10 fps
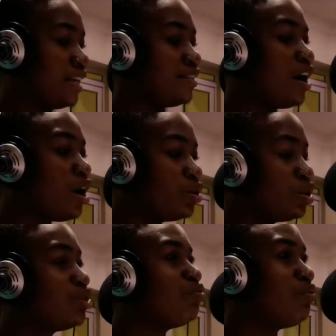
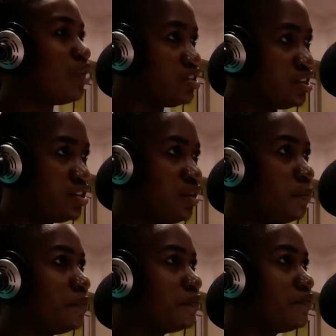healthy relationship.
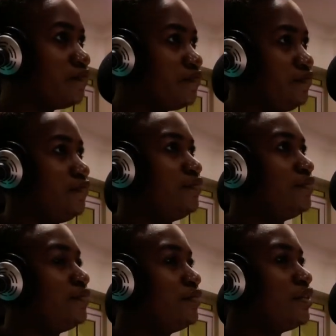
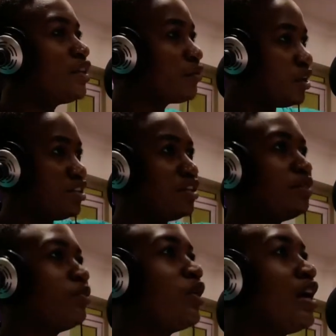Secret,
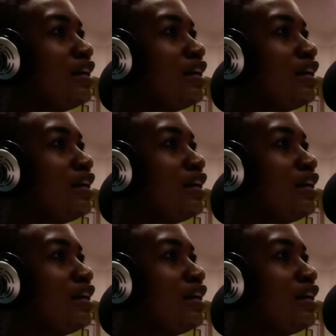Chechim Luganda.